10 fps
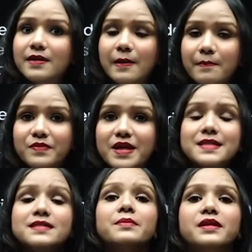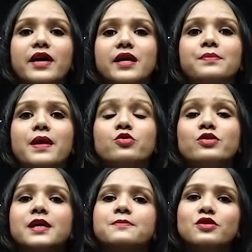there is some divine power who
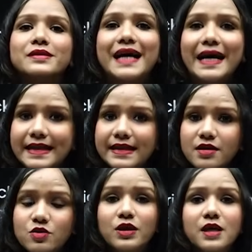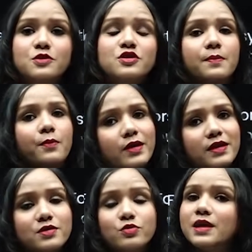keeps on guiding us, who keeps on supporting
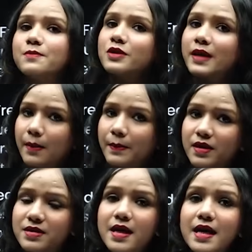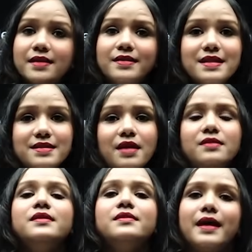us, who keeps on helping us. There is
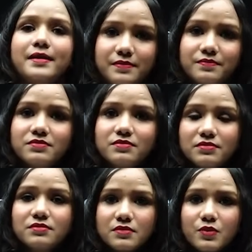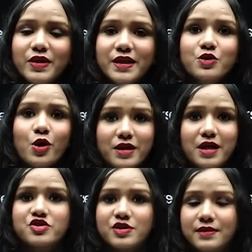nothing that we cannot
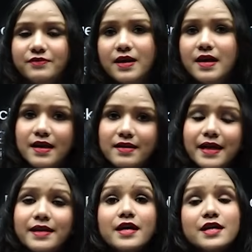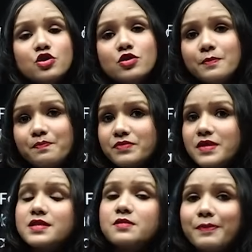achieve, right? So
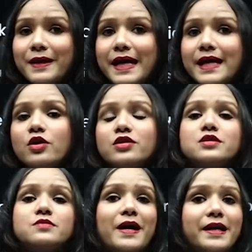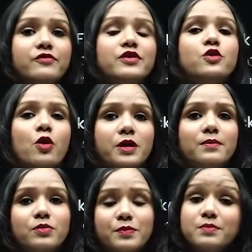this plane or this pilot we are talking
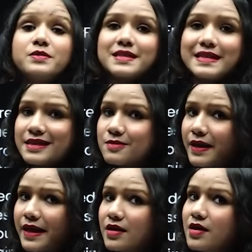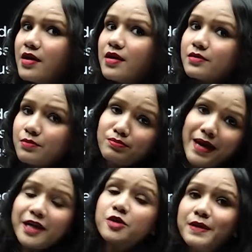about the mysterious plane,
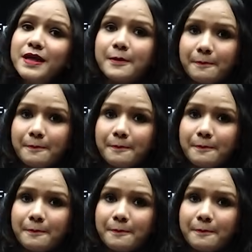might be